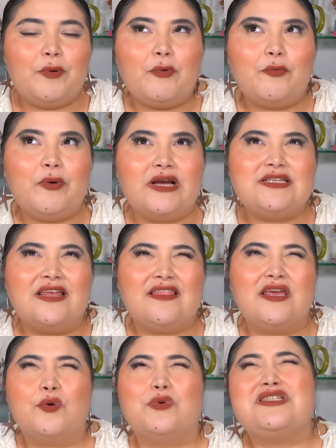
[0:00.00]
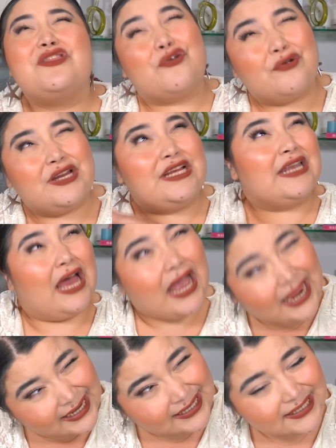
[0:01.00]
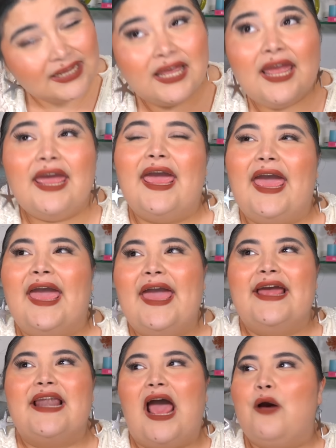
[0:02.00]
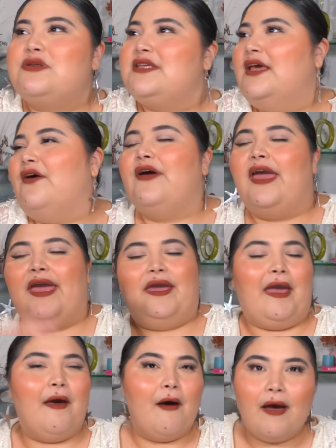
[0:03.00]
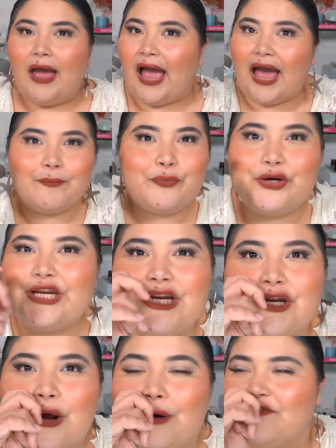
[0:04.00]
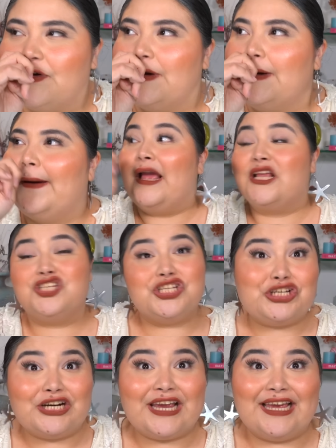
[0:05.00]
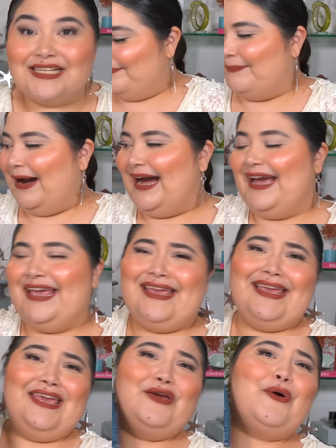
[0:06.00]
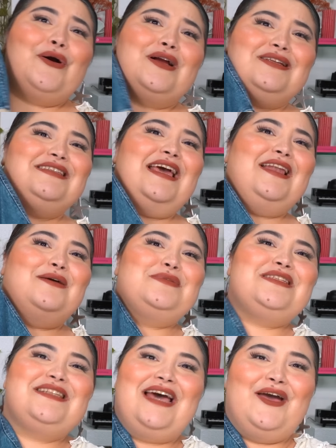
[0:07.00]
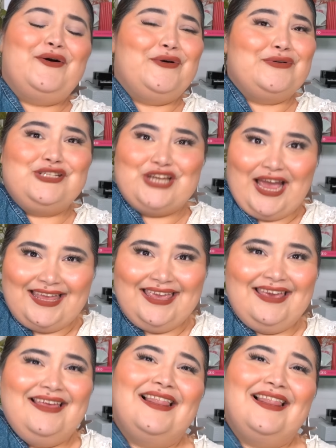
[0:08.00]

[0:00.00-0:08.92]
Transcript: bit more pricey. I think it was 39 and I was like, okay, I'm putting an offer and she took it. My Eeyore denim style jacket,